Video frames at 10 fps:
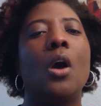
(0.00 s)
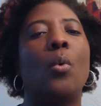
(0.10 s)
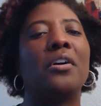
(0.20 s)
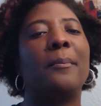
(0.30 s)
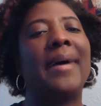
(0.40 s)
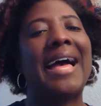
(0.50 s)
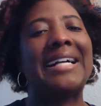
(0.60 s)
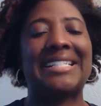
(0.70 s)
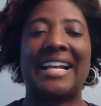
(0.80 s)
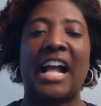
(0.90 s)
Welcome
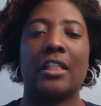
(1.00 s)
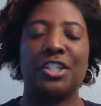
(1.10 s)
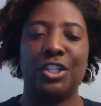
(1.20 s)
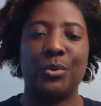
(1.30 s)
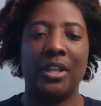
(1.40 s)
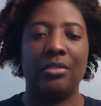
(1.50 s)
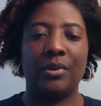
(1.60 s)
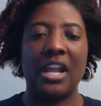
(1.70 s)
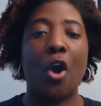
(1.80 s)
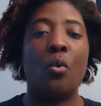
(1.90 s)
back, Psychology
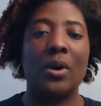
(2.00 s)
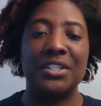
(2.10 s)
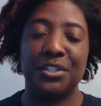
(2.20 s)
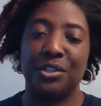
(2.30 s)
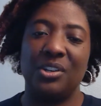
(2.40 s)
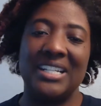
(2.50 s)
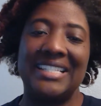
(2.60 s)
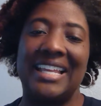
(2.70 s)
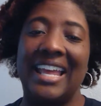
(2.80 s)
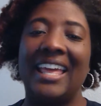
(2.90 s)
2301
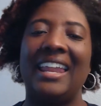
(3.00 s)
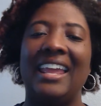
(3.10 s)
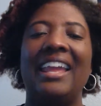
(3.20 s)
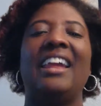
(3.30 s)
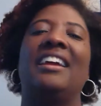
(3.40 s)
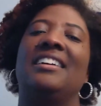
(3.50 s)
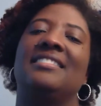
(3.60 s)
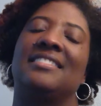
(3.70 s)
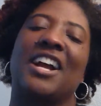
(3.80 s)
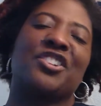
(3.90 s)
students. It
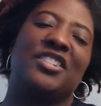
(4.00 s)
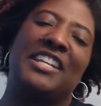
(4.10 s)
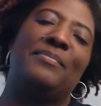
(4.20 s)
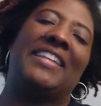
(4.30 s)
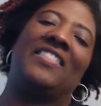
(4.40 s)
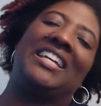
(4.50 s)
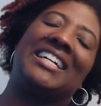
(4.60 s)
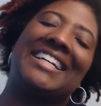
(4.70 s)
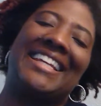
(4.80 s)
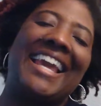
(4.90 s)
is Dr. T. Medley
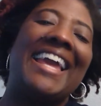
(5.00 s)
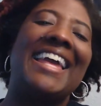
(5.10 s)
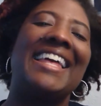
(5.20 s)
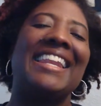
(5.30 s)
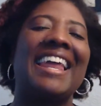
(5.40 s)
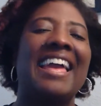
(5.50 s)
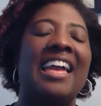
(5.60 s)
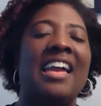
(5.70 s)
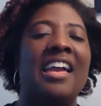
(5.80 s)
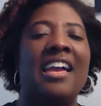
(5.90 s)
again.
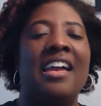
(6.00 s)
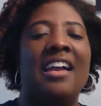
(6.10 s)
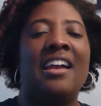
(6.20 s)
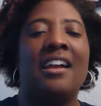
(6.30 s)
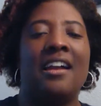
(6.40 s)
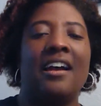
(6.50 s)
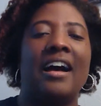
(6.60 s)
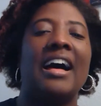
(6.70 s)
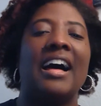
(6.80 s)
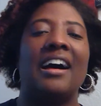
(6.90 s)

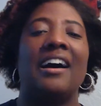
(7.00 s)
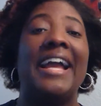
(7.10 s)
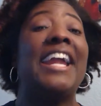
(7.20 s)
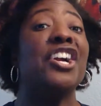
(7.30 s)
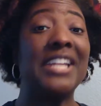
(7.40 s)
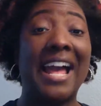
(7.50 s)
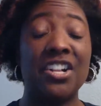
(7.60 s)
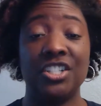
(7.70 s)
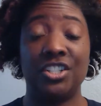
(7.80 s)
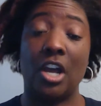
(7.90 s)
Here now
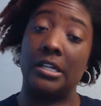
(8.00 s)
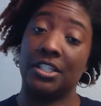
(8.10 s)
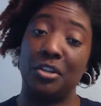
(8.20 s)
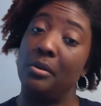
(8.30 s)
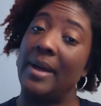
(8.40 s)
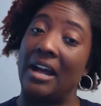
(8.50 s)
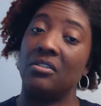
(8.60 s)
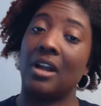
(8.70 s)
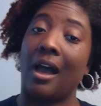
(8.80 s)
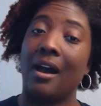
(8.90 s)
to talk to you
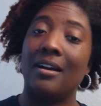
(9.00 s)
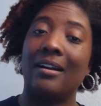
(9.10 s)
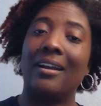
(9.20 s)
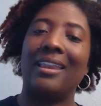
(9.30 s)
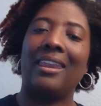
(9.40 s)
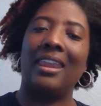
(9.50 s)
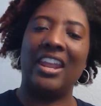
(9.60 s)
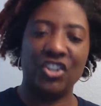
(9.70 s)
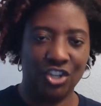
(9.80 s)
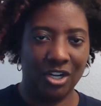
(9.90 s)
about
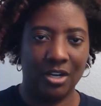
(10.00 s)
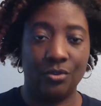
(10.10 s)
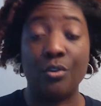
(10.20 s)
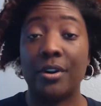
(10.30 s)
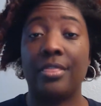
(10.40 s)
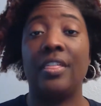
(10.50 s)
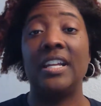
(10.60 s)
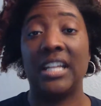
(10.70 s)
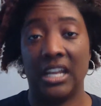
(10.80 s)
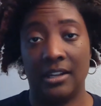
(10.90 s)
cognition or
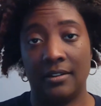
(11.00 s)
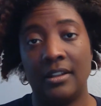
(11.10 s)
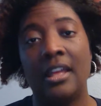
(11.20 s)
thinking